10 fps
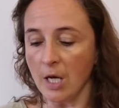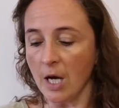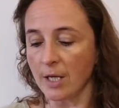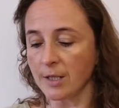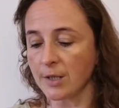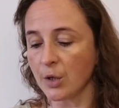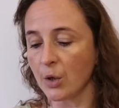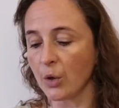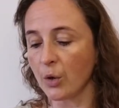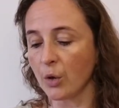And
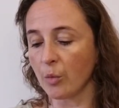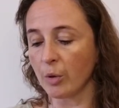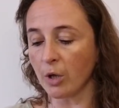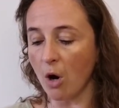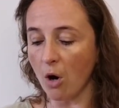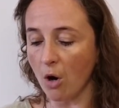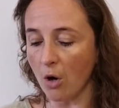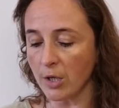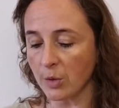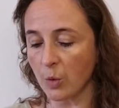so
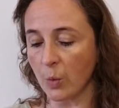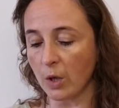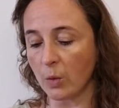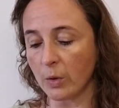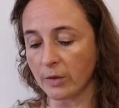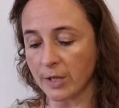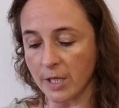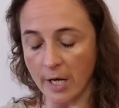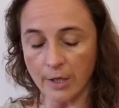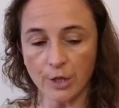because we work with
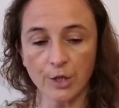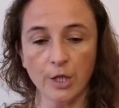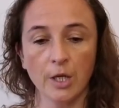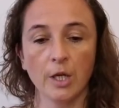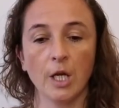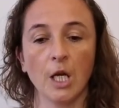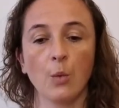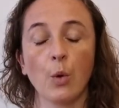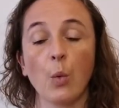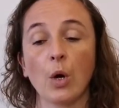touch,
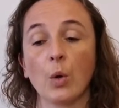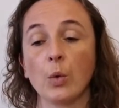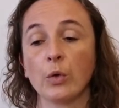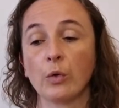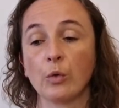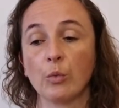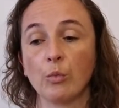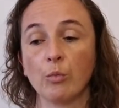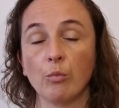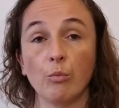we work with
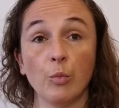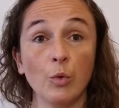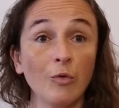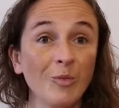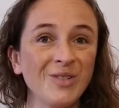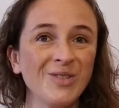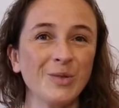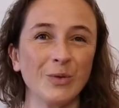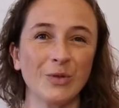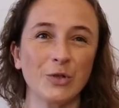
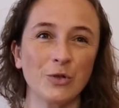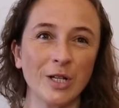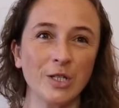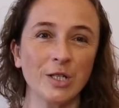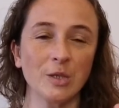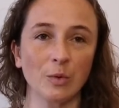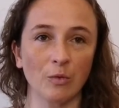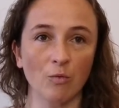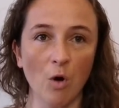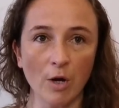movements, with stretches, with
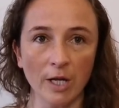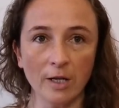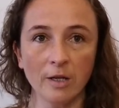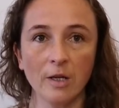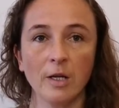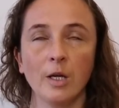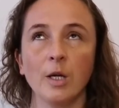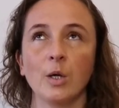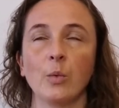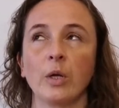rocking,
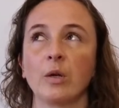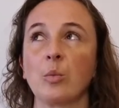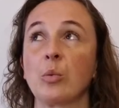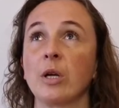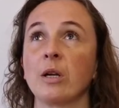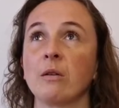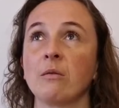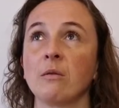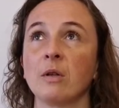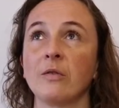we can bring
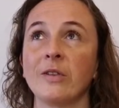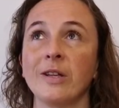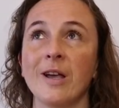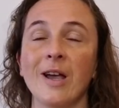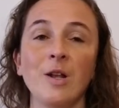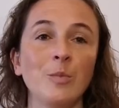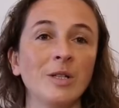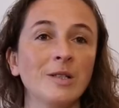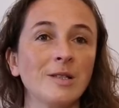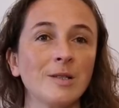in the
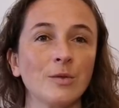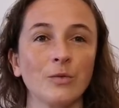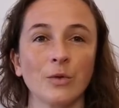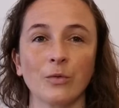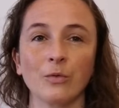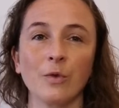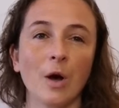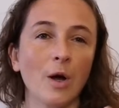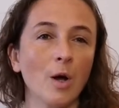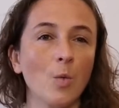elements of
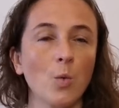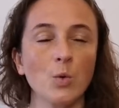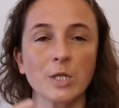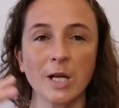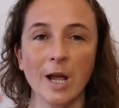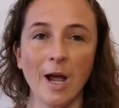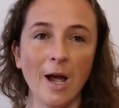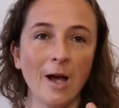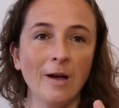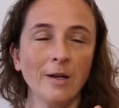fire, water,
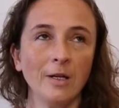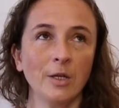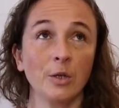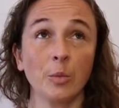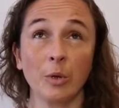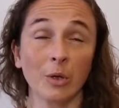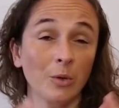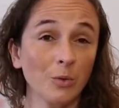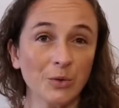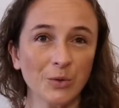air. We can bring in
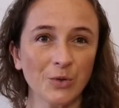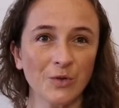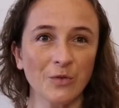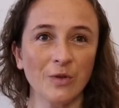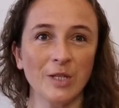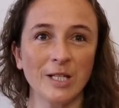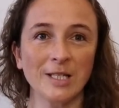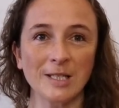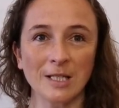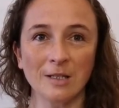all sorts of different
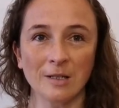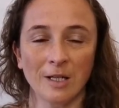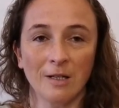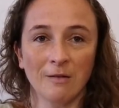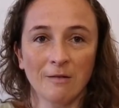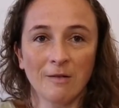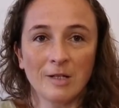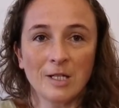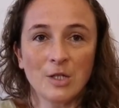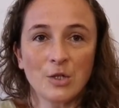things
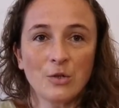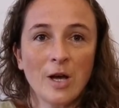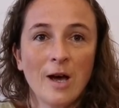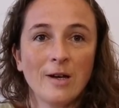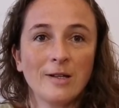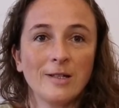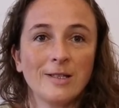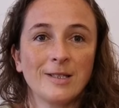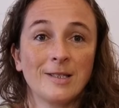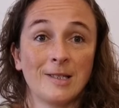into that
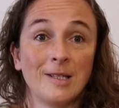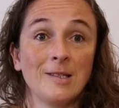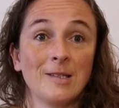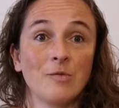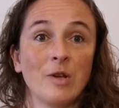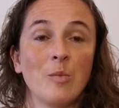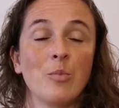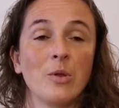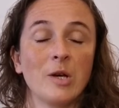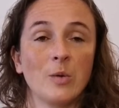sensory
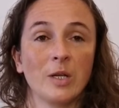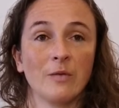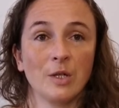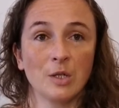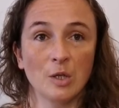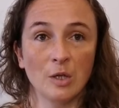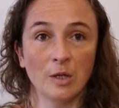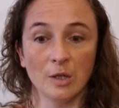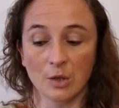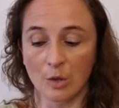input that we're giving
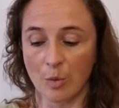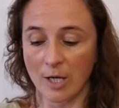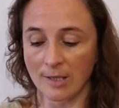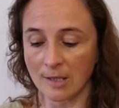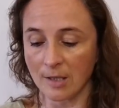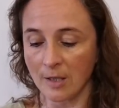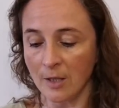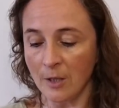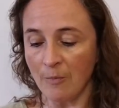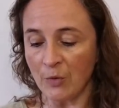to the person.
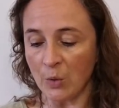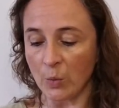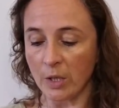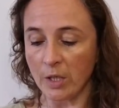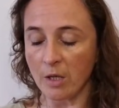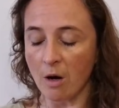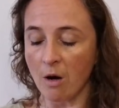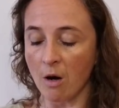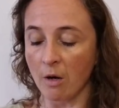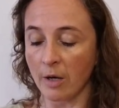We
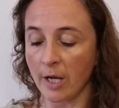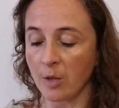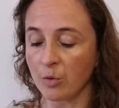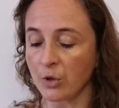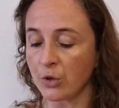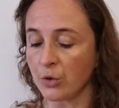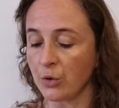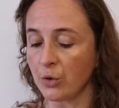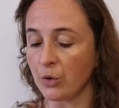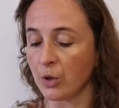are able
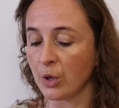to